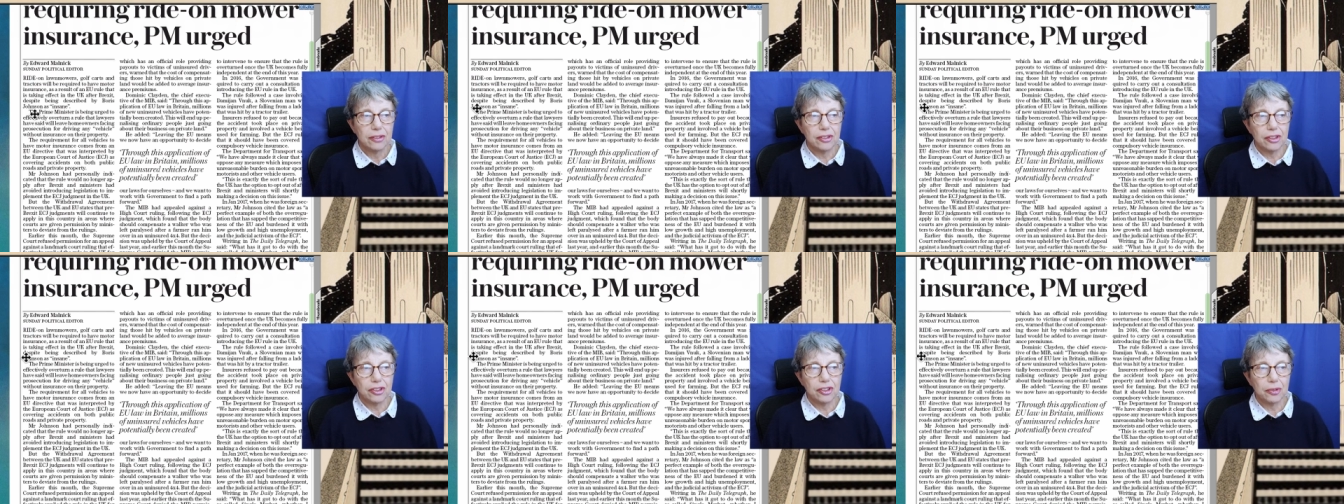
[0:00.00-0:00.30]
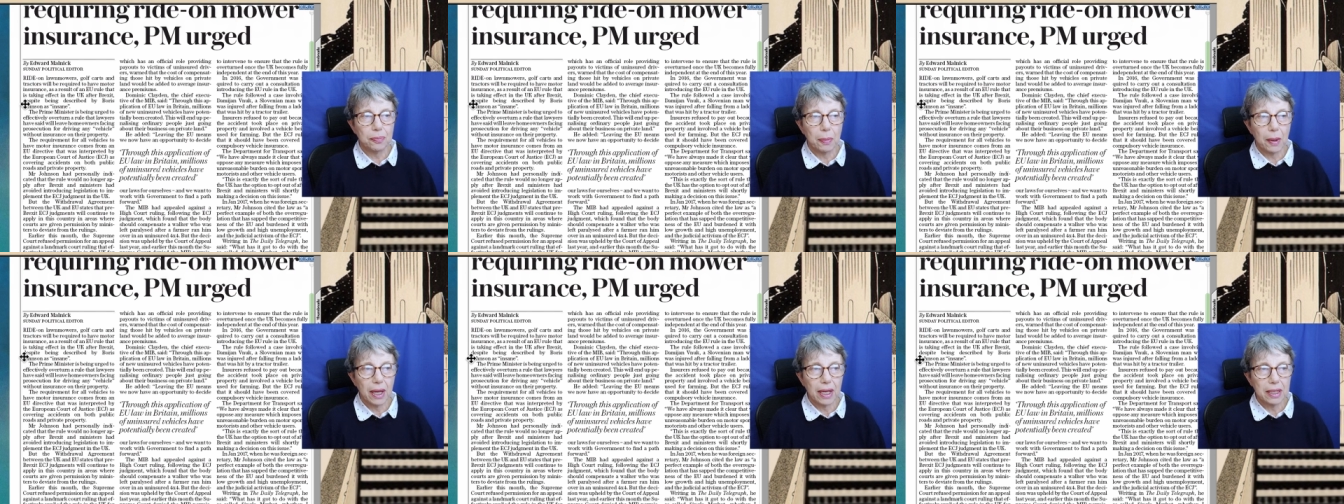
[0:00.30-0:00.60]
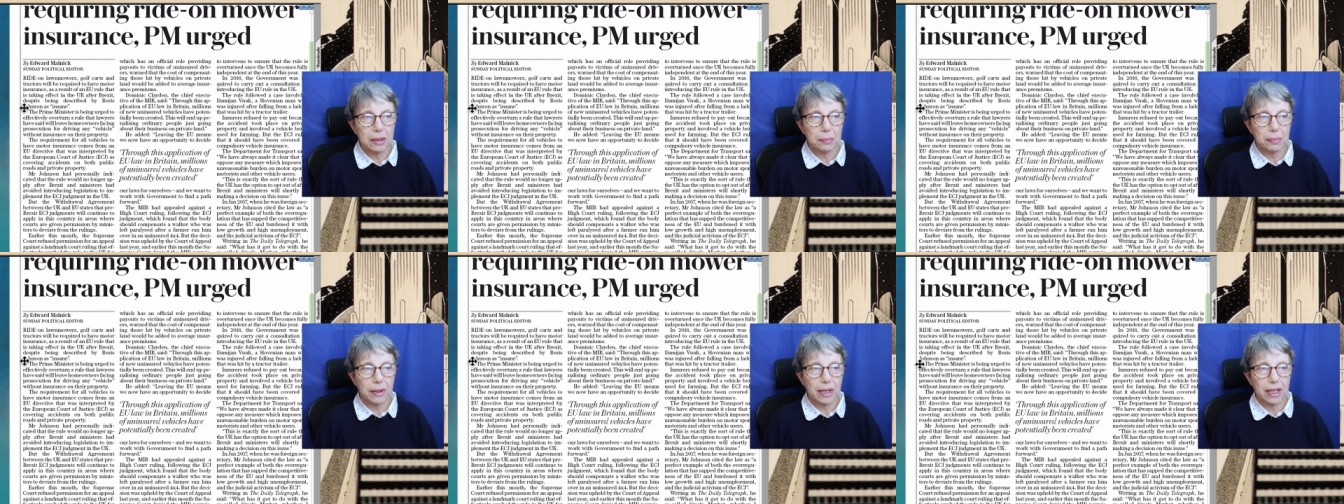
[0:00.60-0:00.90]

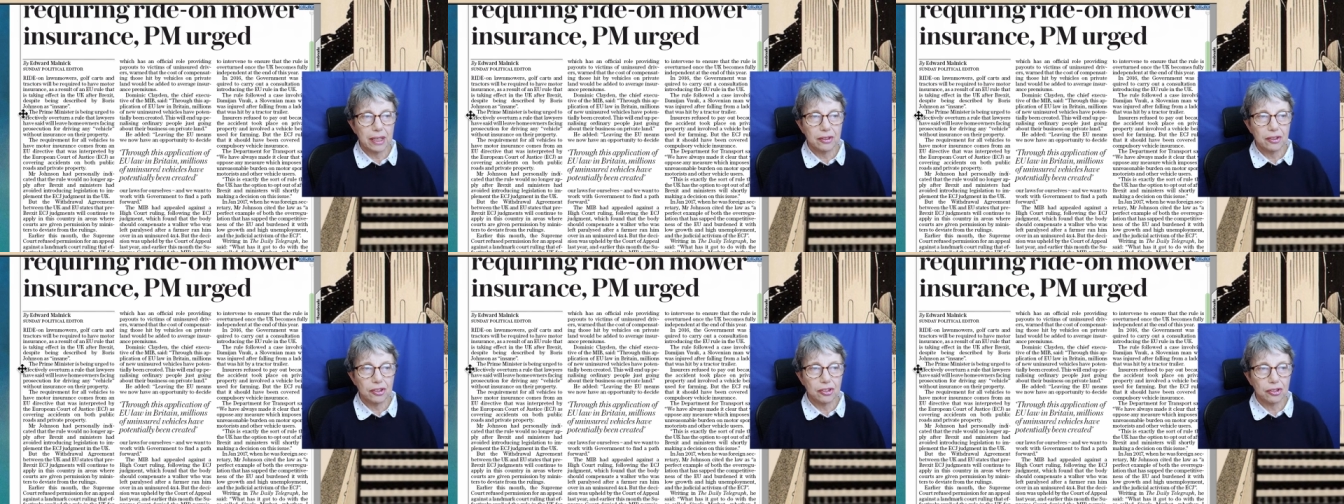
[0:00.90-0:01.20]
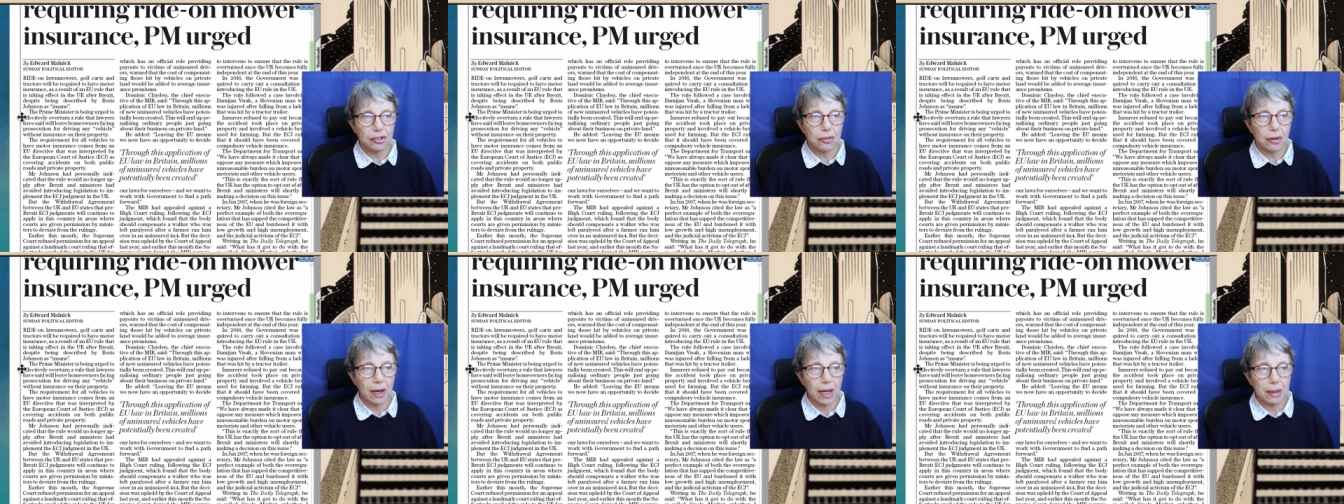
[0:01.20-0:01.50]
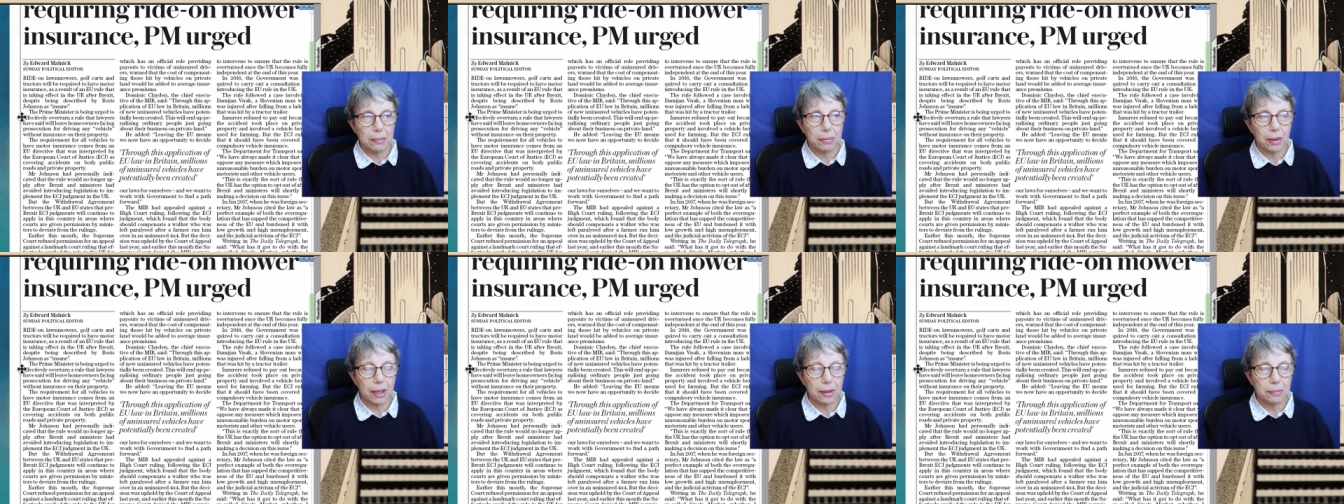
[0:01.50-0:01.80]
despite being
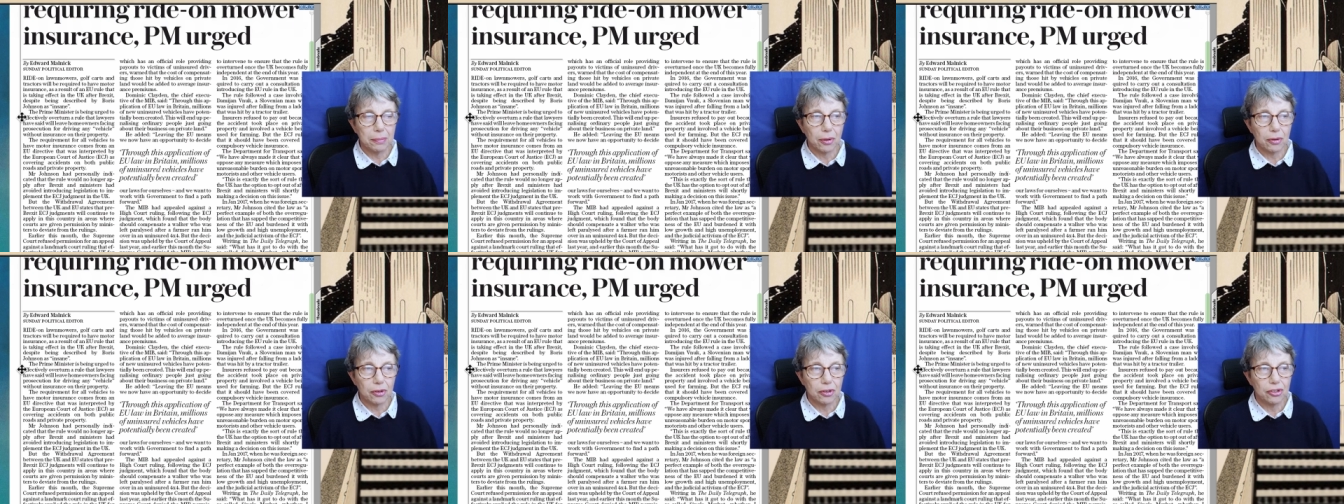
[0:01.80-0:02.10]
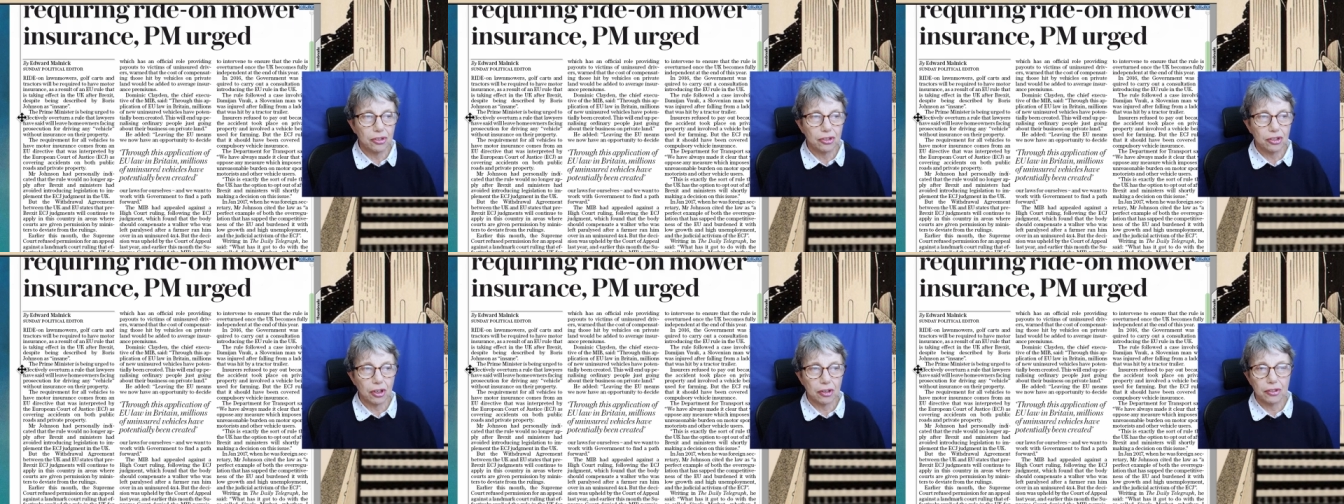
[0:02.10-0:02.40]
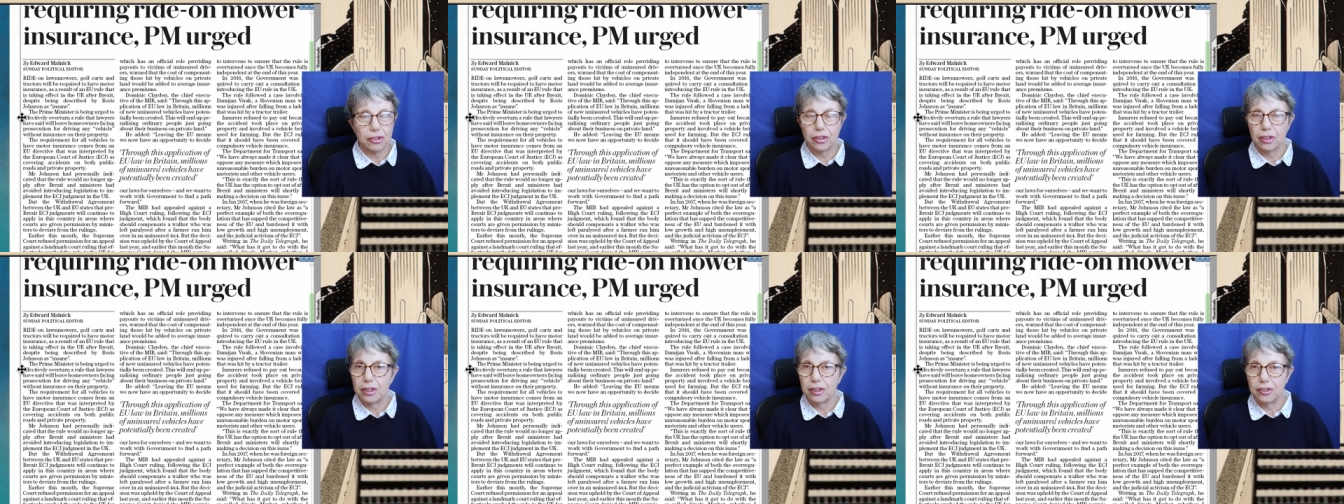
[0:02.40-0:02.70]
described by Boris
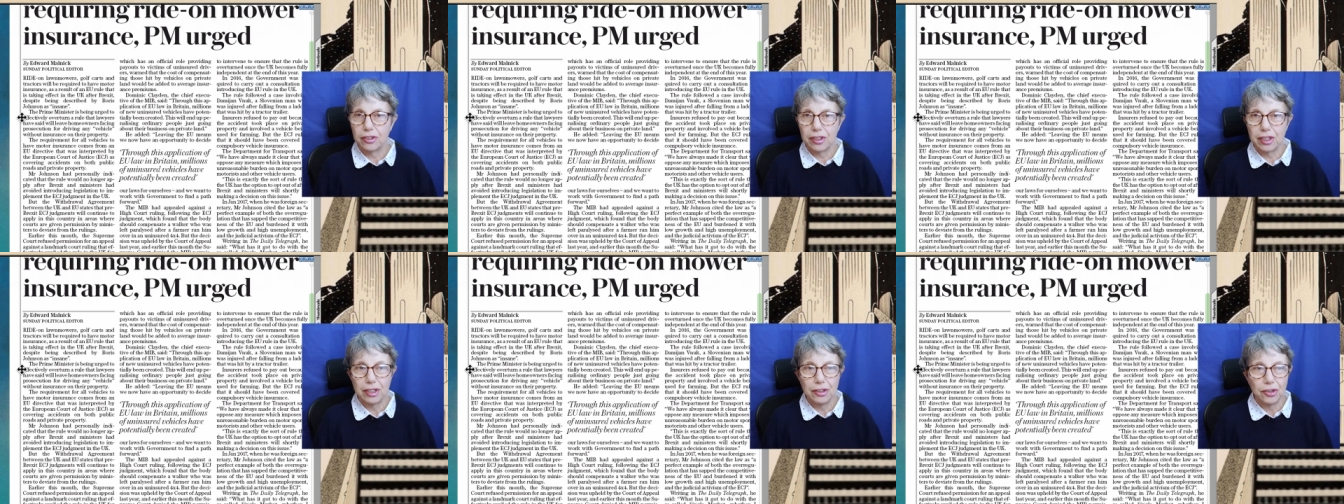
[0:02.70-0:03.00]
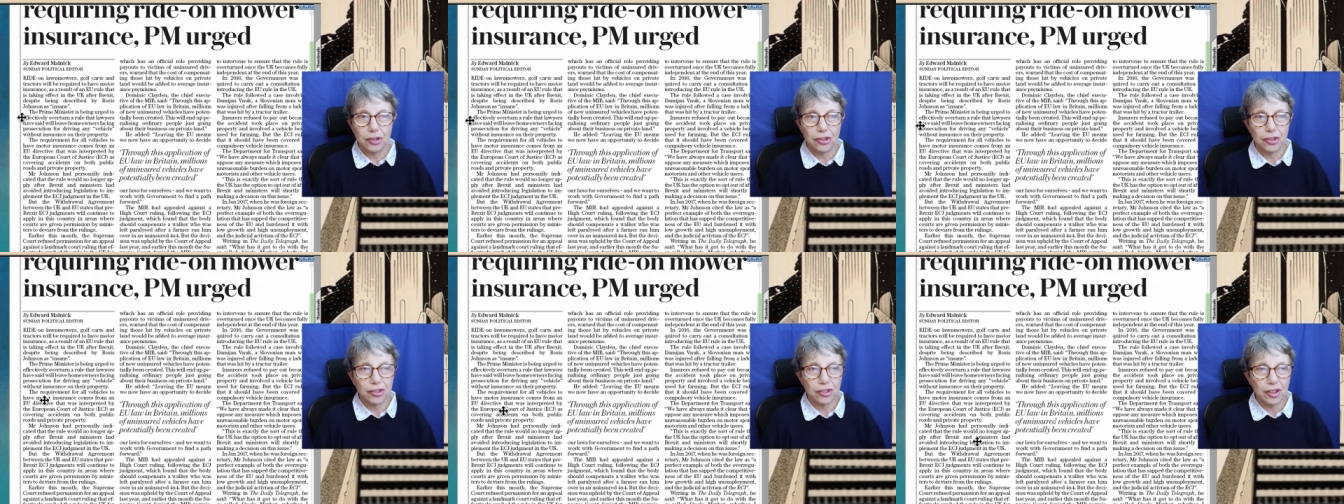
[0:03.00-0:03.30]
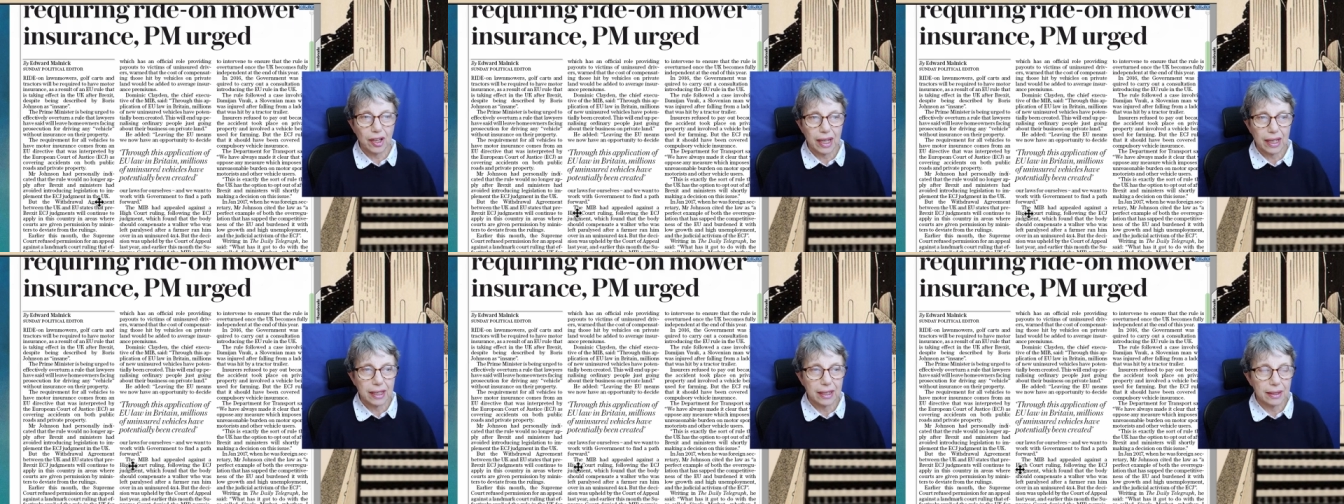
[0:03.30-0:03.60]
Johnson as
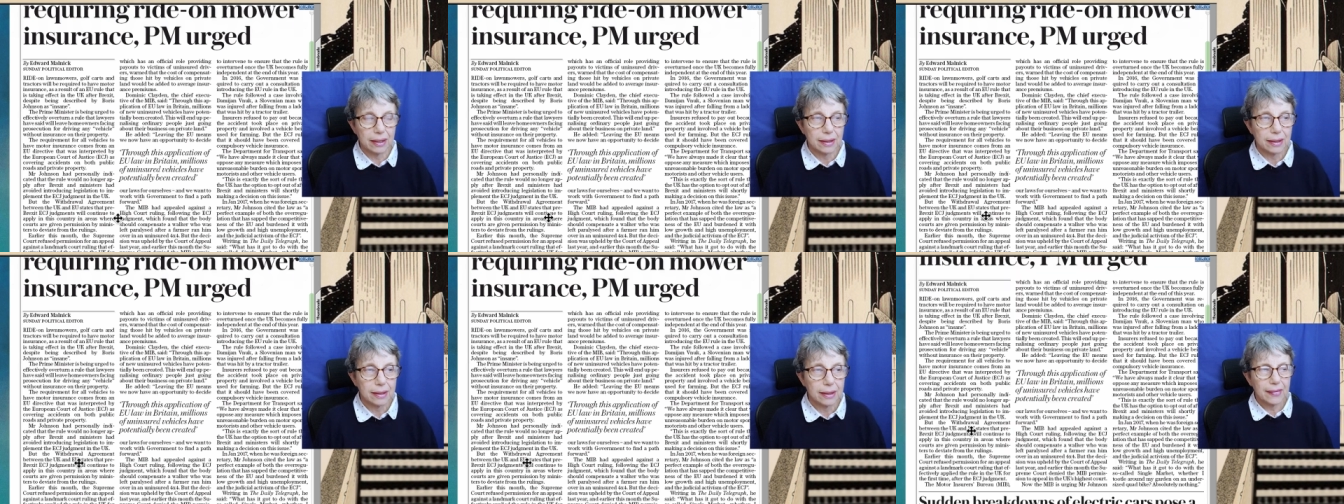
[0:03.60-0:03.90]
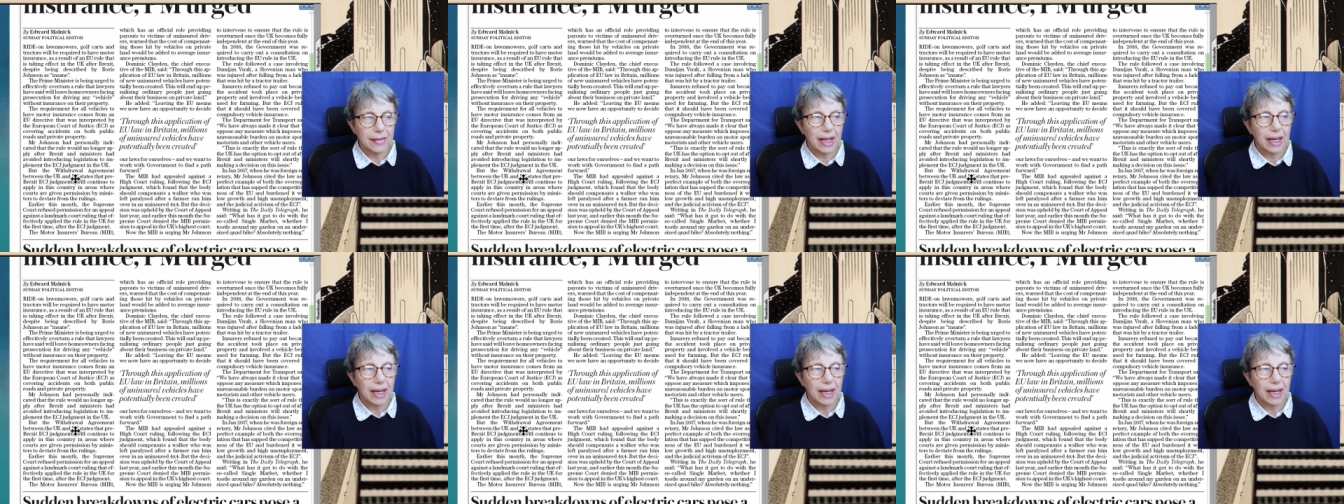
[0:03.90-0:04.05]
insane.